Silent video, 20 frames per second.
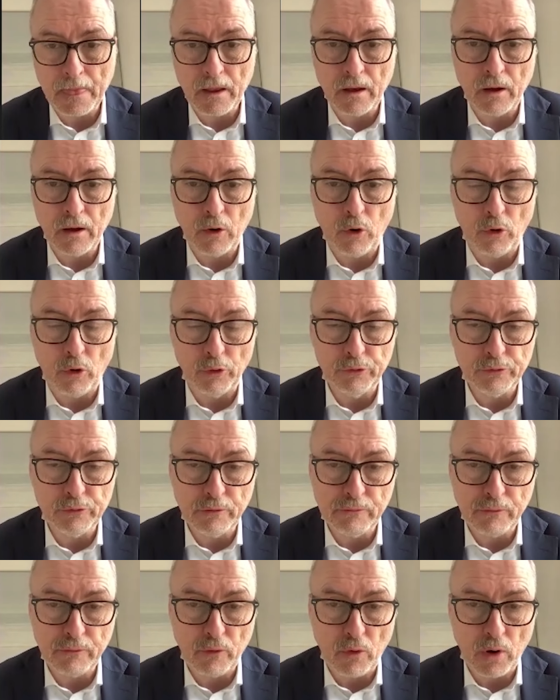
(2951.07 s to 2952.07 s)
also
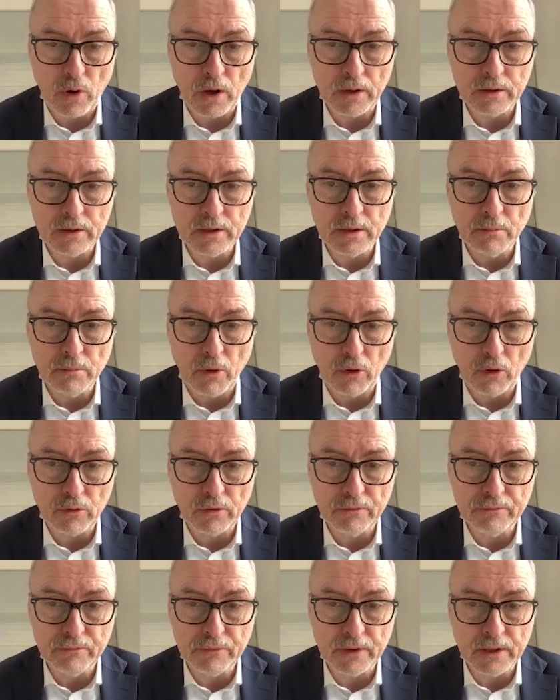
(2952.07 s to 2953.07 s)
for
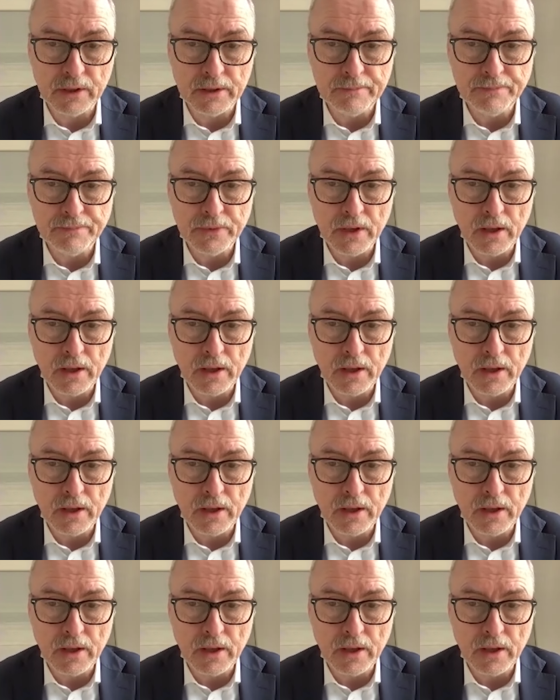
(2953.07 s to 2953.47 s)
demography,